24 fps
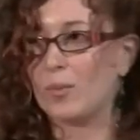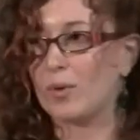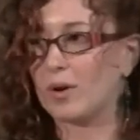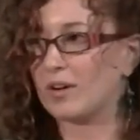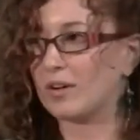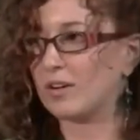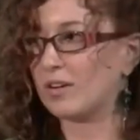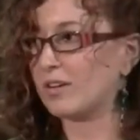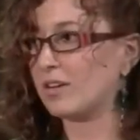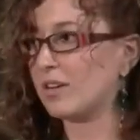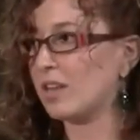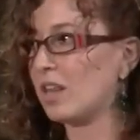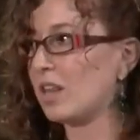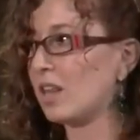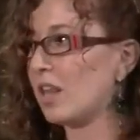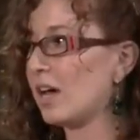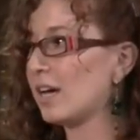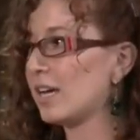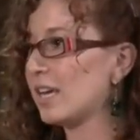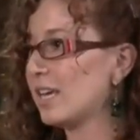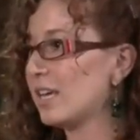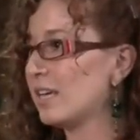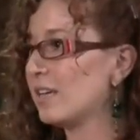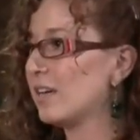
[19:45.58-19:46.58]
were
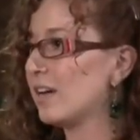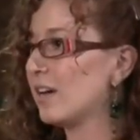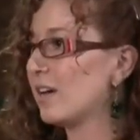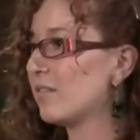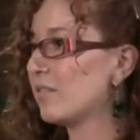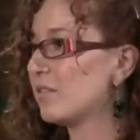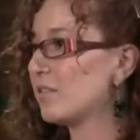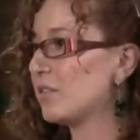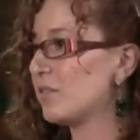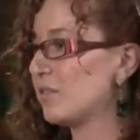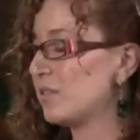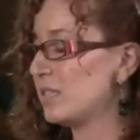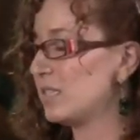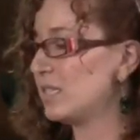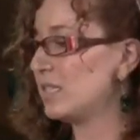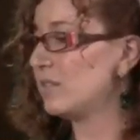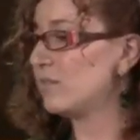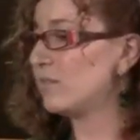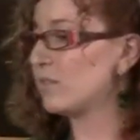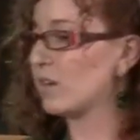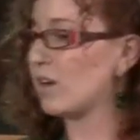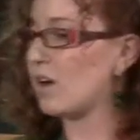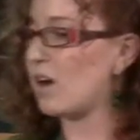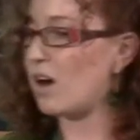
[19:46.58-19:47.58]
lucky enough to
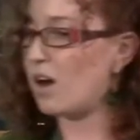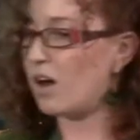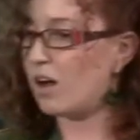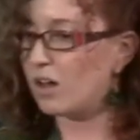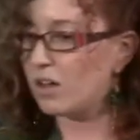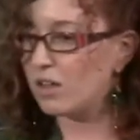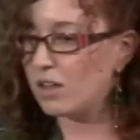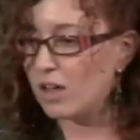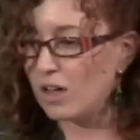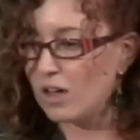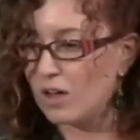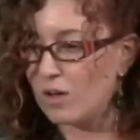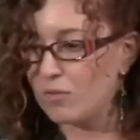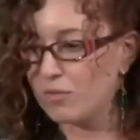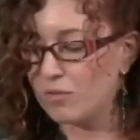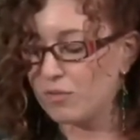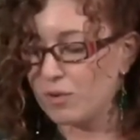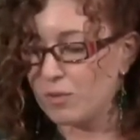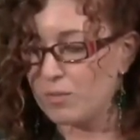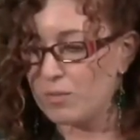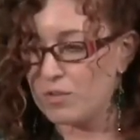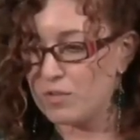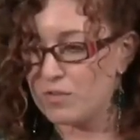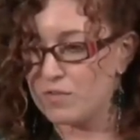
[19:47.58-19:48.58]
receive a call um,
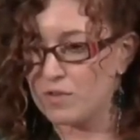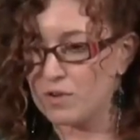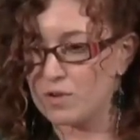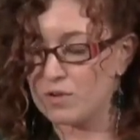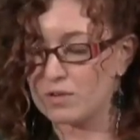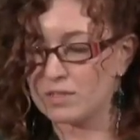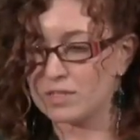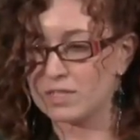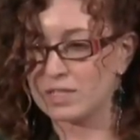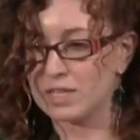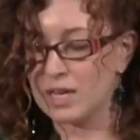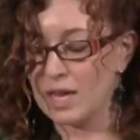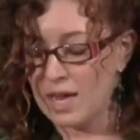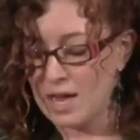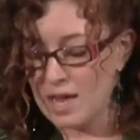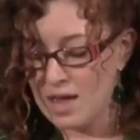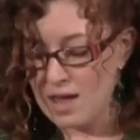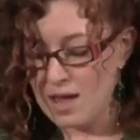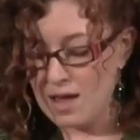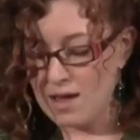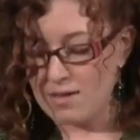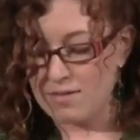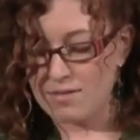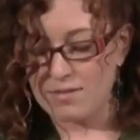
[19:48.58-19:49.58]
from the folks
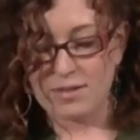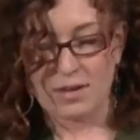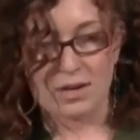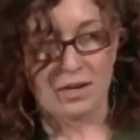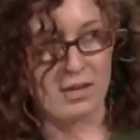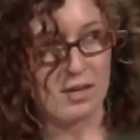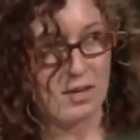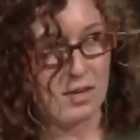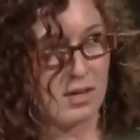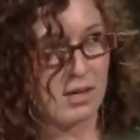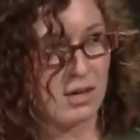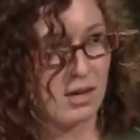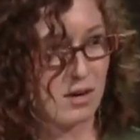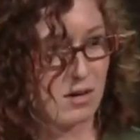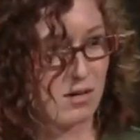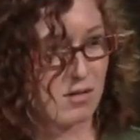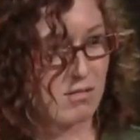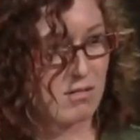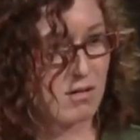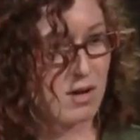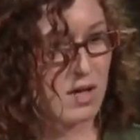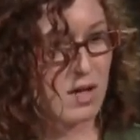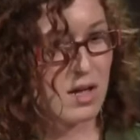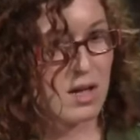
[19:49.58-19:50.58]
at
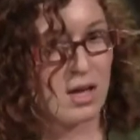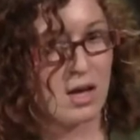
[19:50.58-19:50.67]
ThinkEco,